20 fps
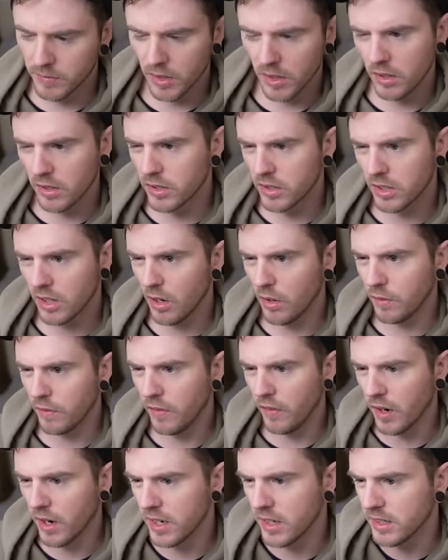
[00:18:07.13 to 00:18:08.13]
So
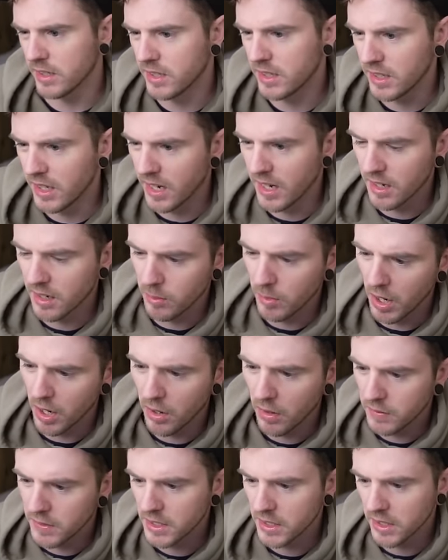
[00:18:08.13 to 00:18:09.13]
fucking sick, man.
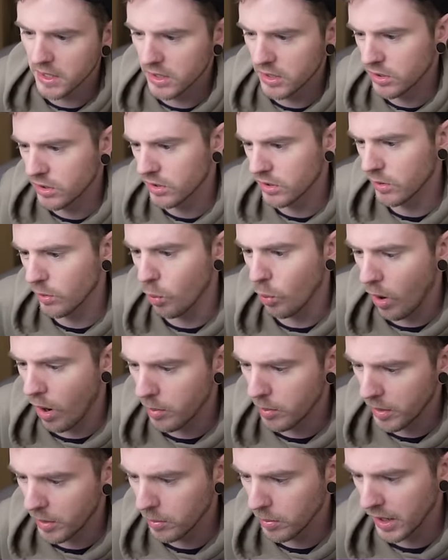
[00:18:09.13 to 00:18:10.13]
Obviously, he's just a
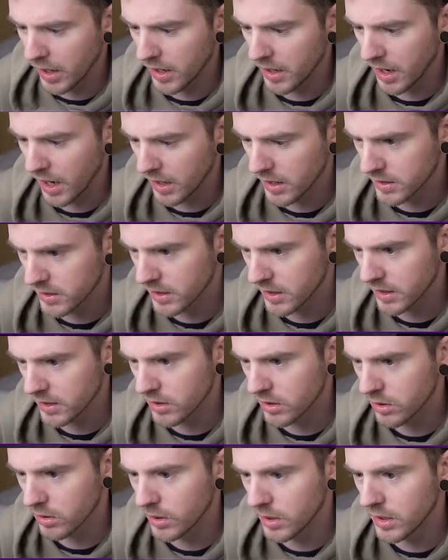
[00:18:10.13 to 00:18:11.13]
whopper playing 9-6
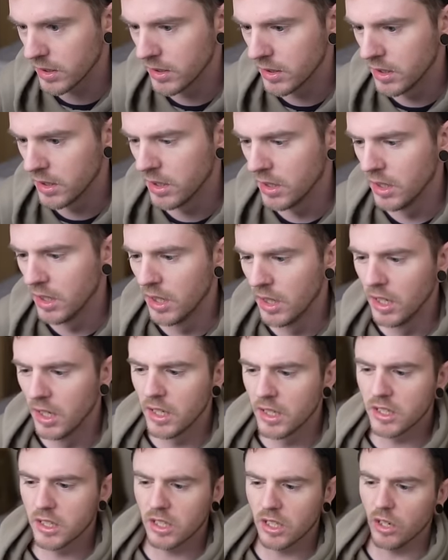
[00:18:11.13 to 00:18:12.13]
suited.
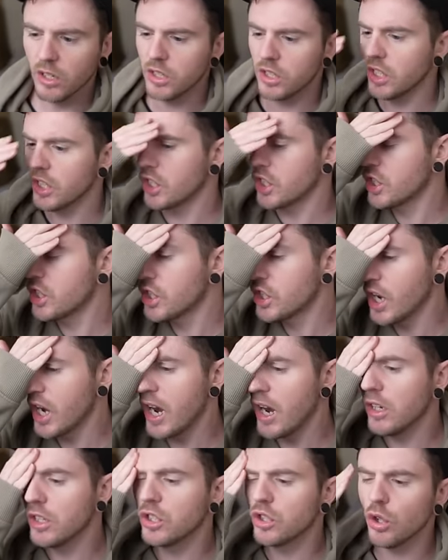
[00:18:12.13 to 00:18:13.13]
Such a
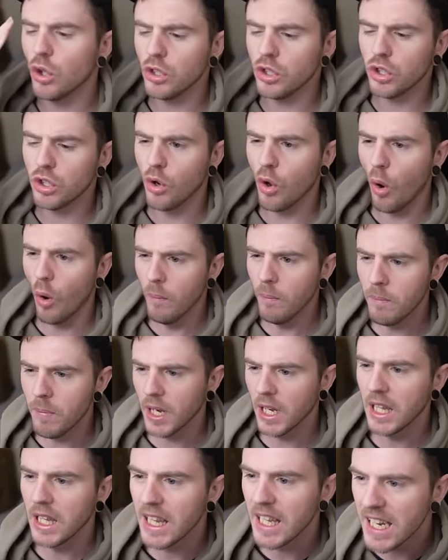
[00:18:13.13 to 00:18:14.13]
shit. Such an
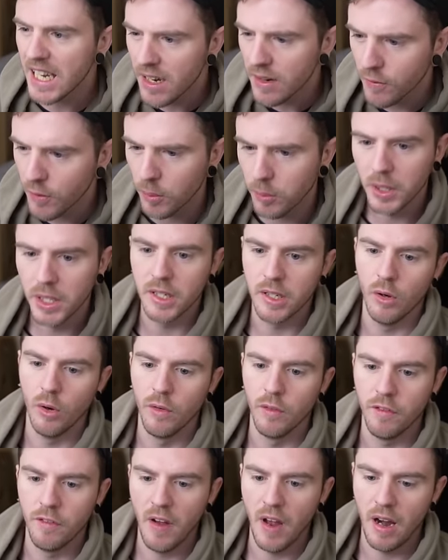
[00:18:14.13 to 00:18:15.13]
unbelievably
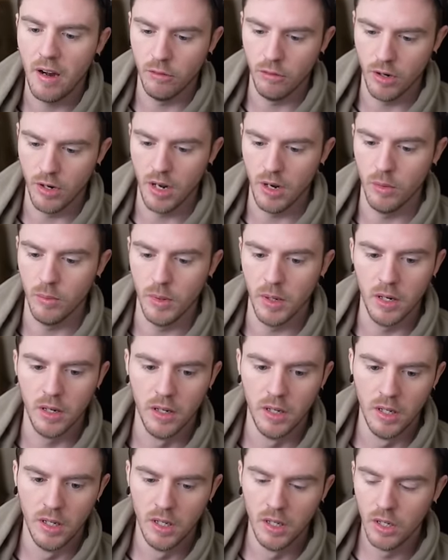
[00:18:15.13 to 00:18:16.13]
unfair run out, man.
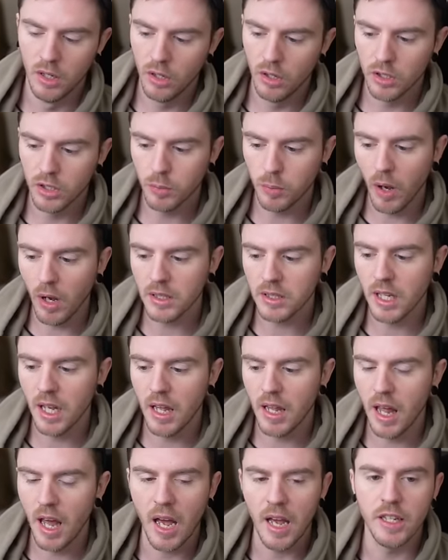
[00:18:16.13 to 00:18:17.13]
Spots like
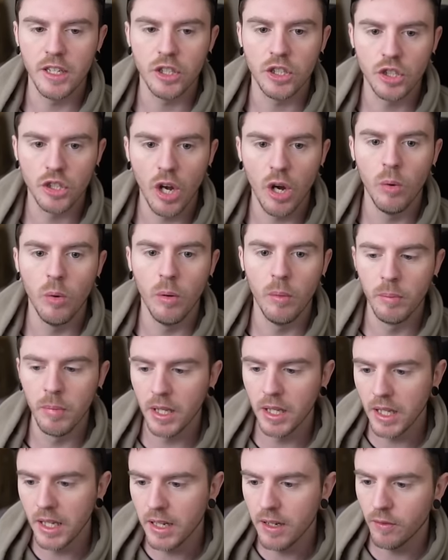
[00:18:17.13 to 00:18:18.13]
that, it's so
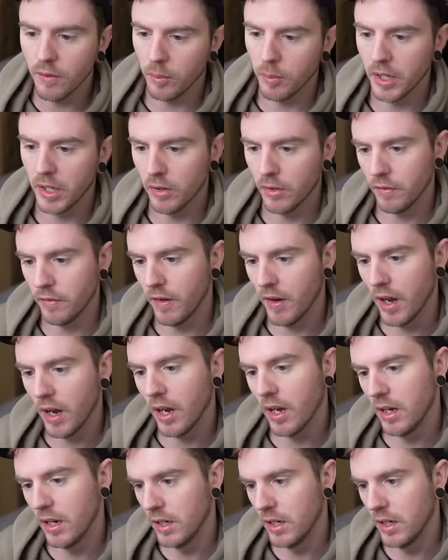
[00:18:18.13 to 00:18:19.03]
unbelievably unfair.